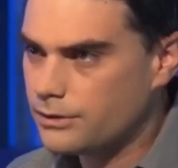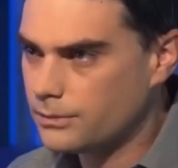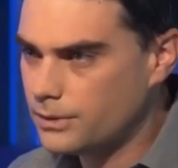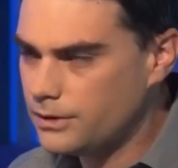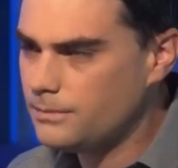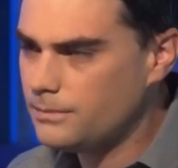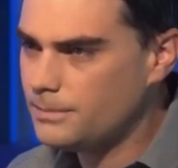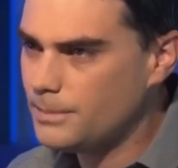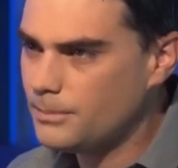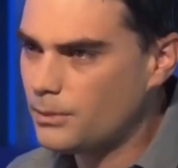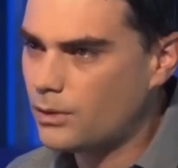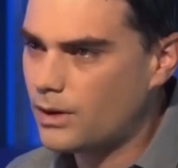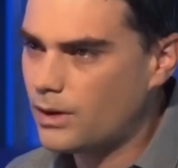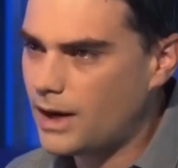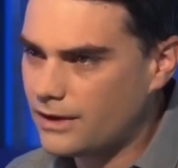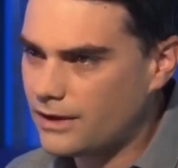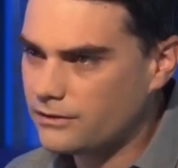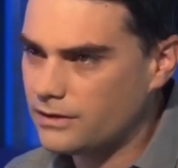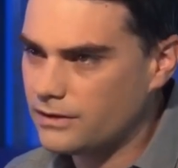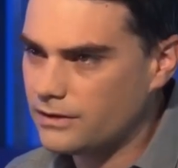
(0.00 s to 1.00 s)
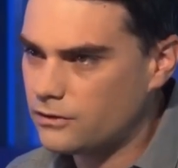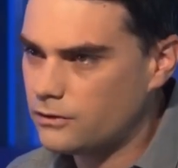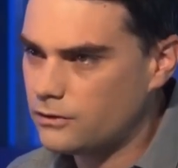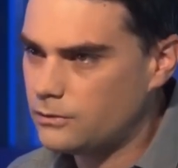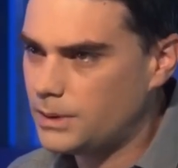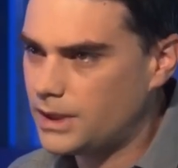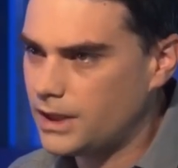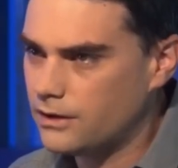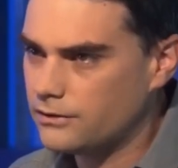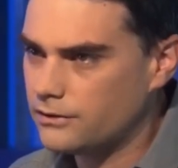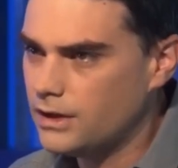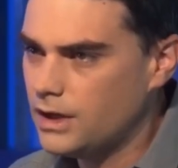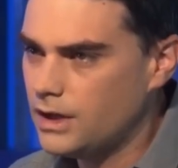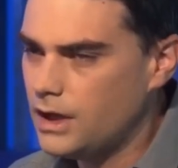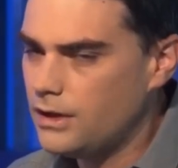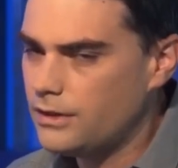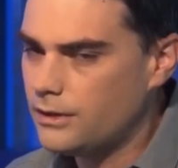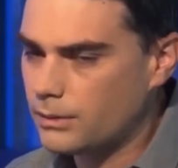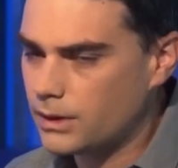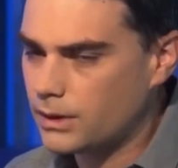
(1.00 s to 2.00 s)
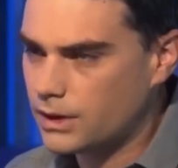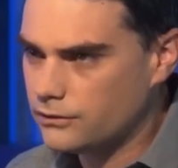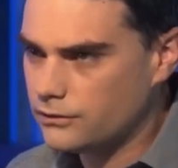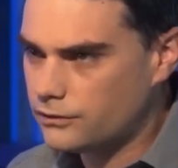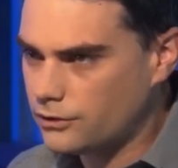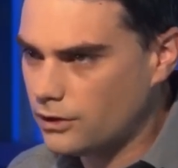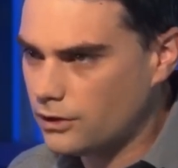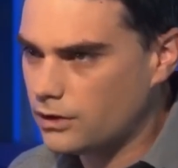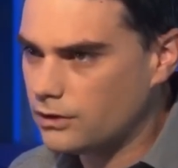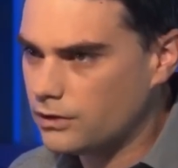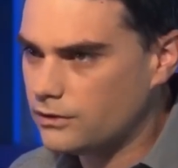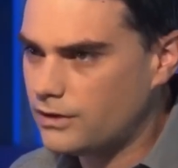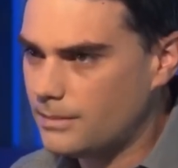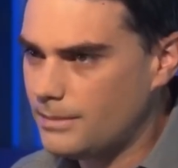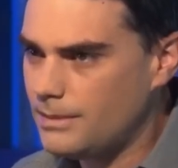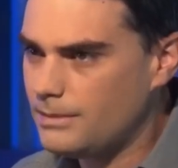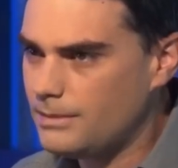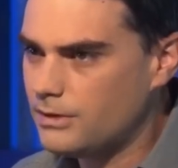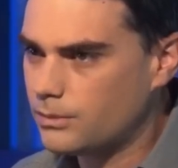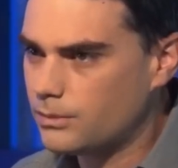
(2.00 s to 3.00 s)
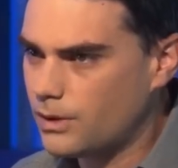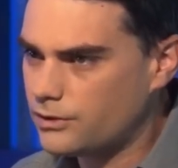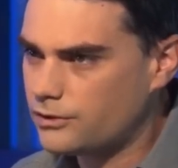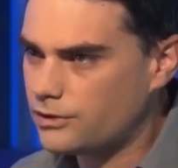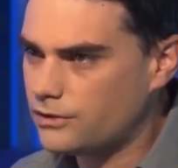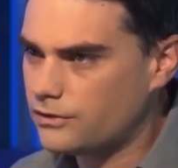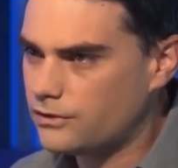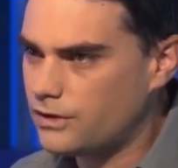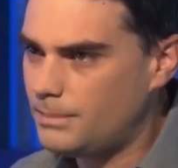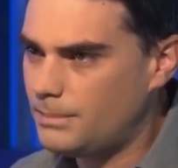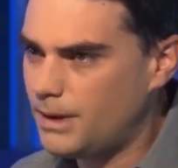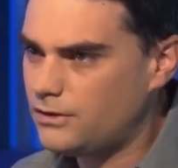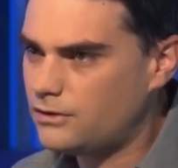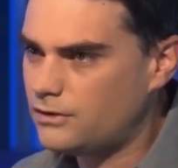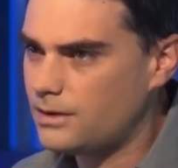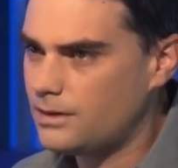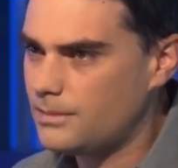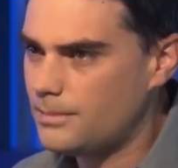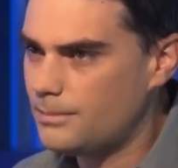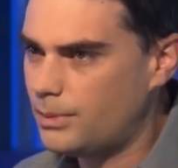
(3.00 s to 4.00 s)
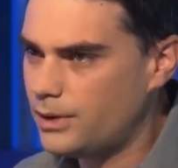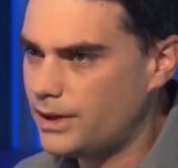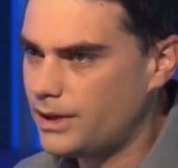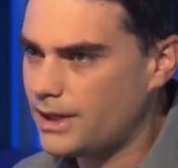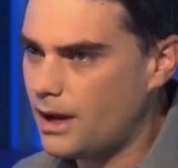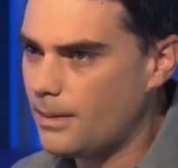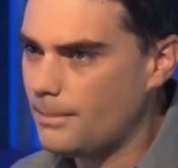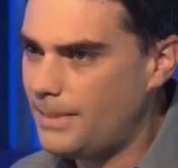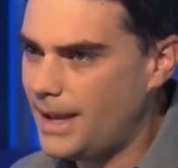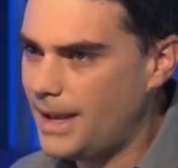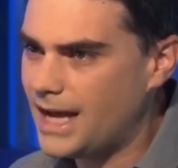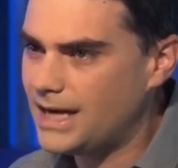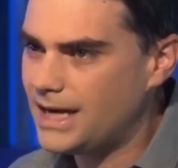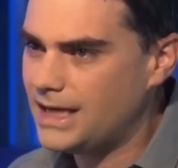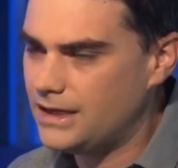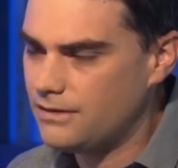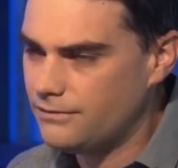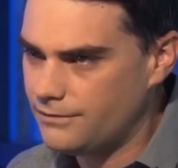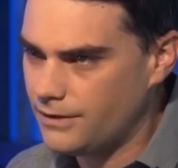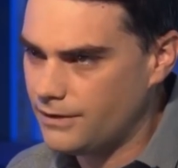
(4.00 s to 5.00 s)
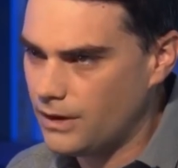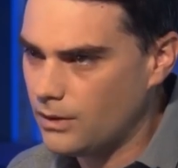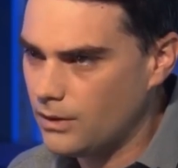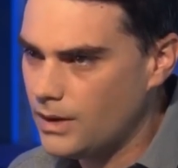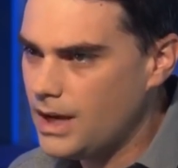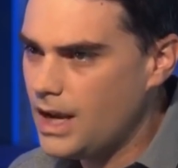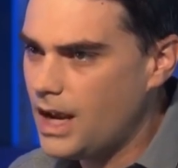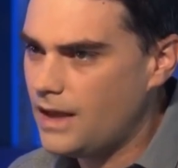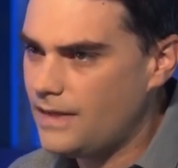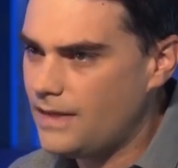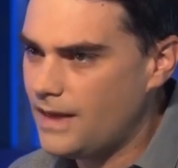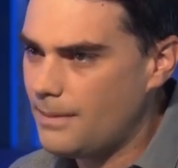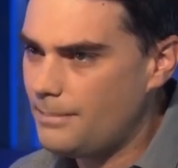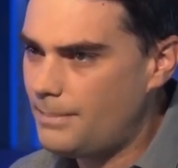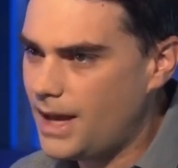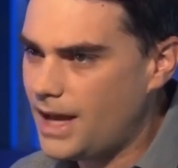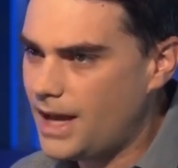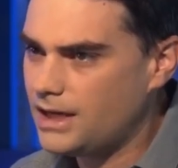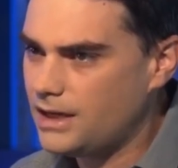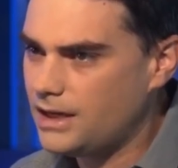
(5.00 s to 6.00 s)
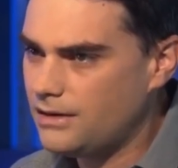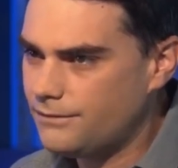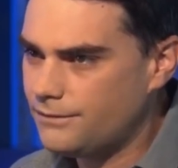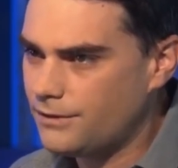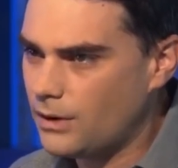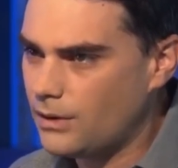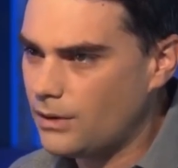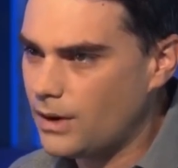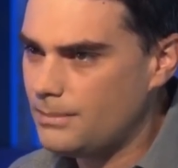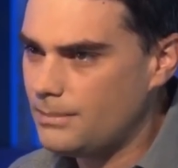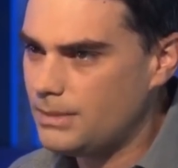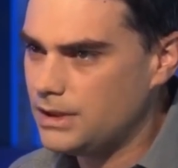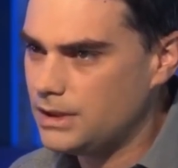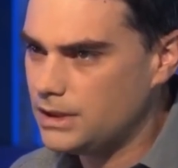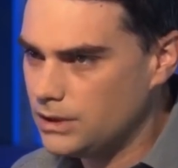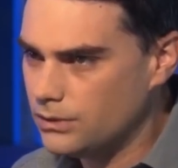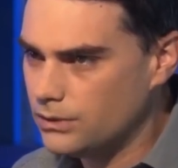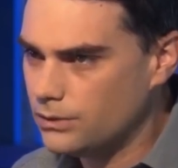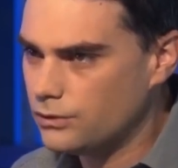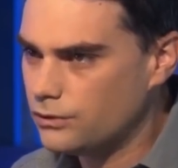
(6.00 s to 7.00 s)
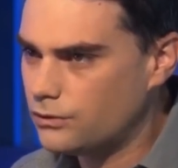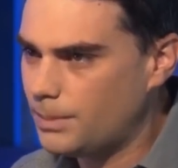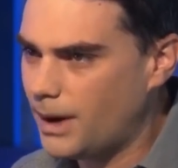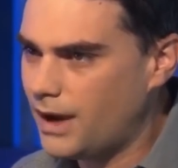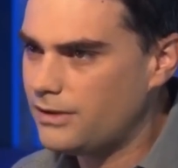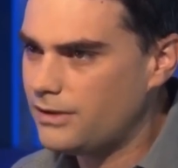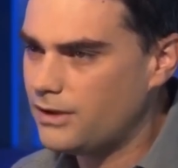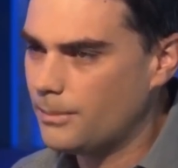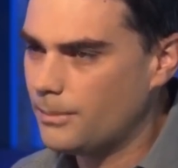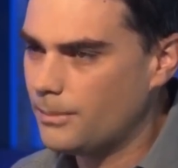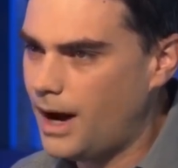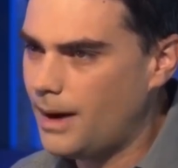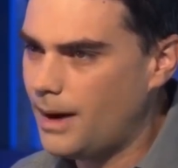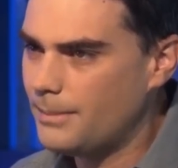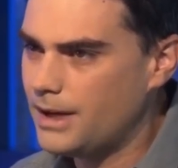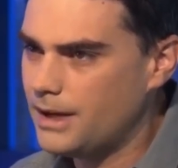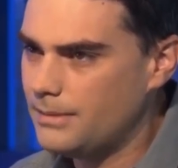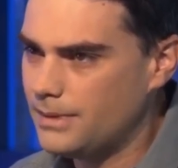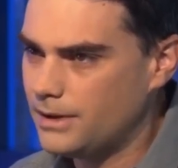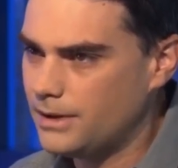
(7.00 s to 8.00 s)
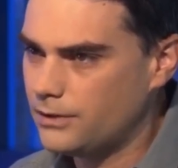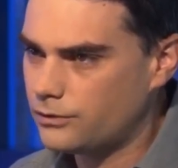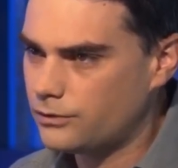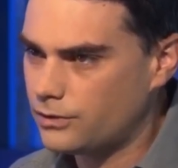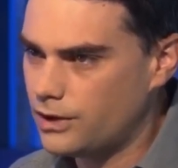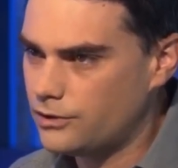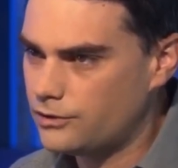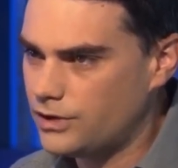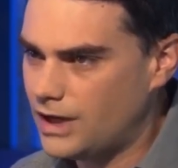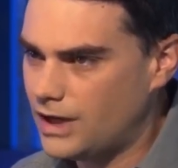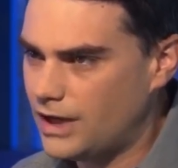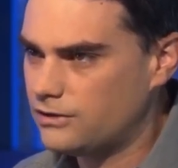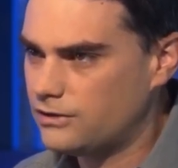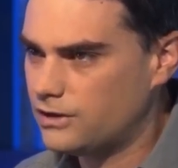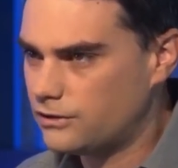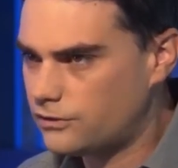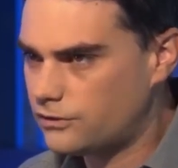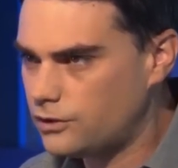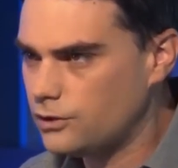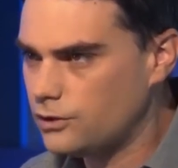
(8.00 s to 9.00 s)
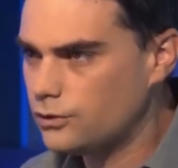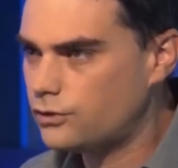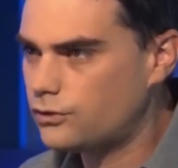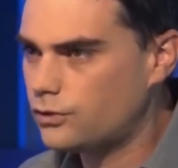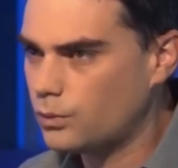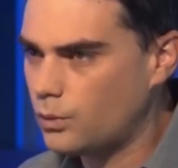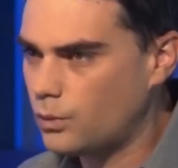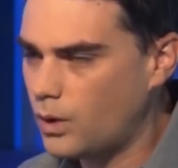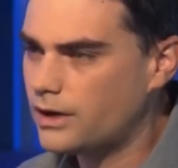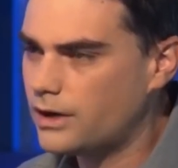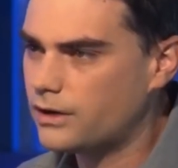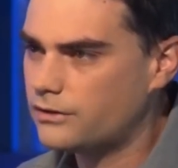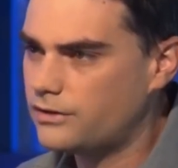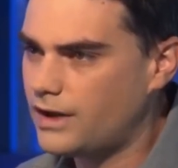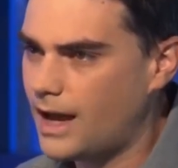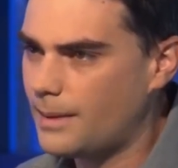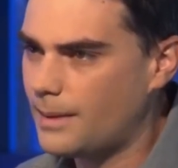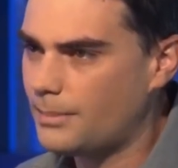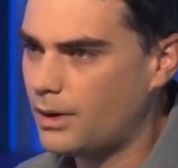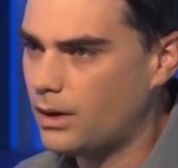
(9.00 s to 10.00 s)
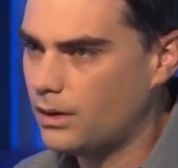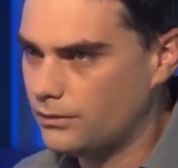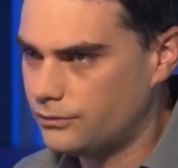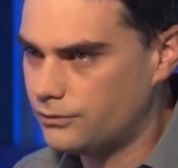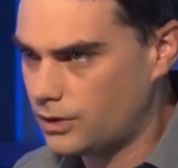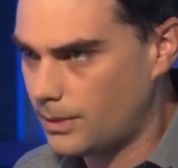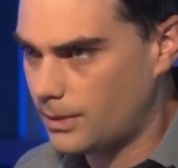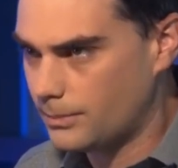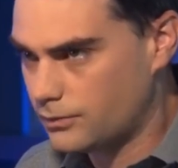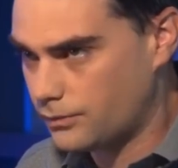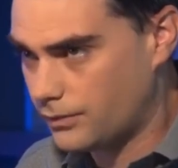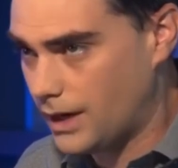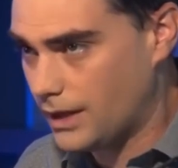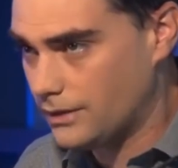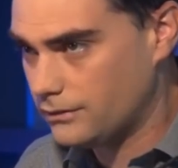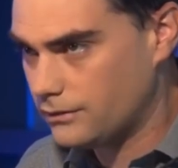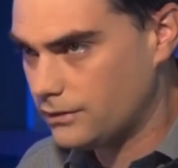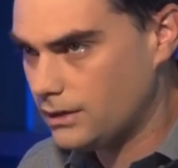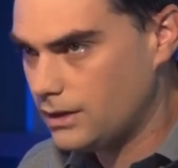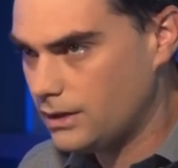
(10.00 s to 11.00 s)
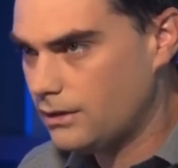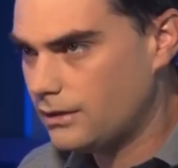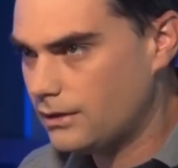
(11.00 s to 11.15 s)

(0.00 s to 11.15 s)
The reason people were asking this is because there were concerns that maybe the Russians had basically been putting out bad info, and that bad info had been used by the Obama administration as an excuse to wiretap all of Trump's friends.